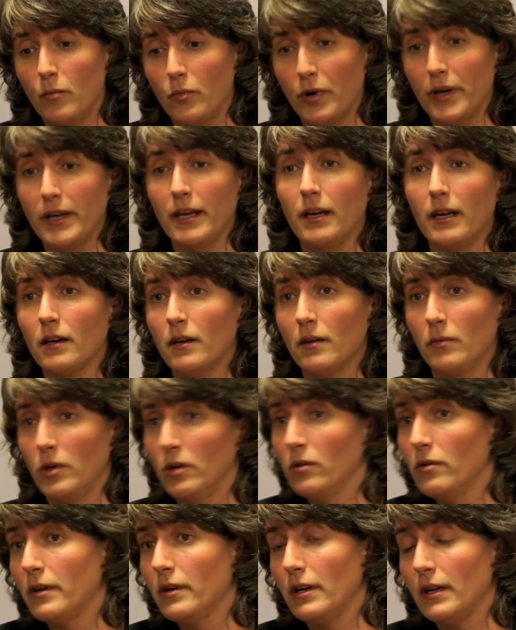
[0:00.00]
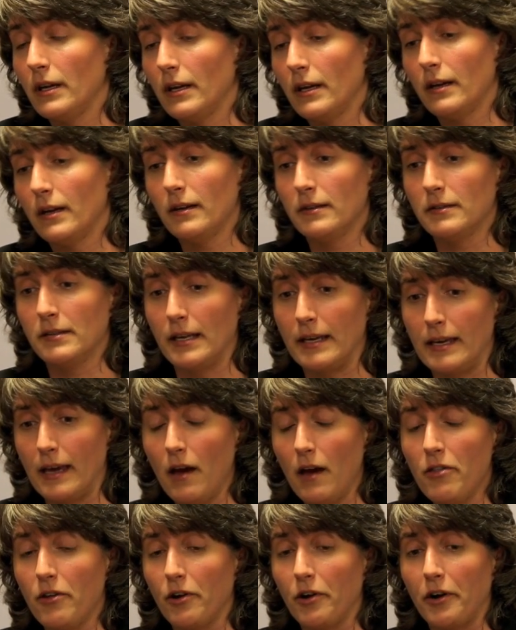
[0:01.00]
bringing community
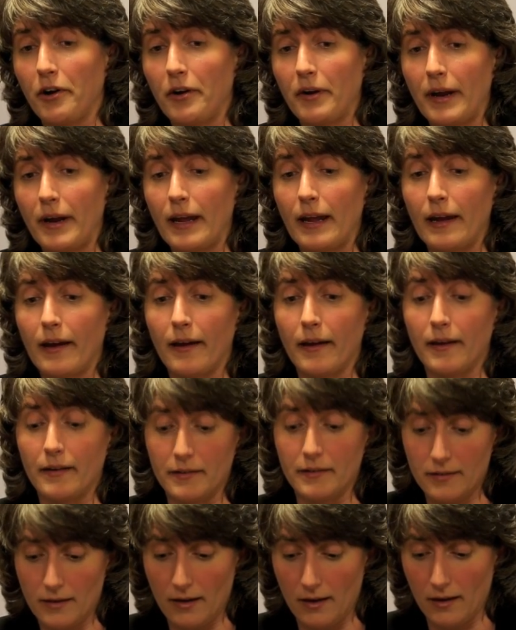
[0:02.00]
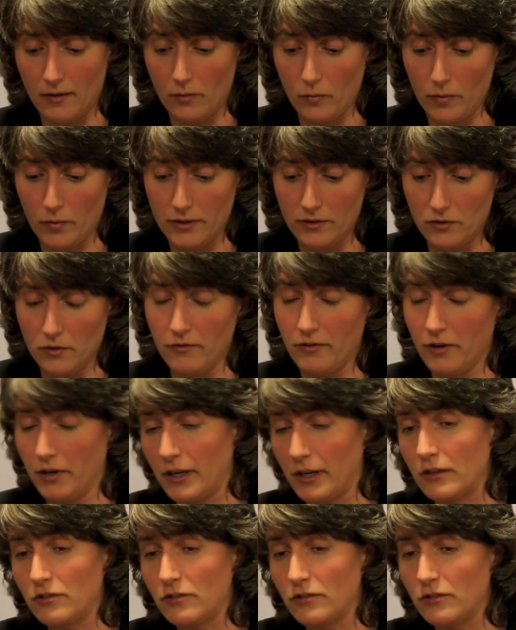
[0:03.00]
together, and we do a very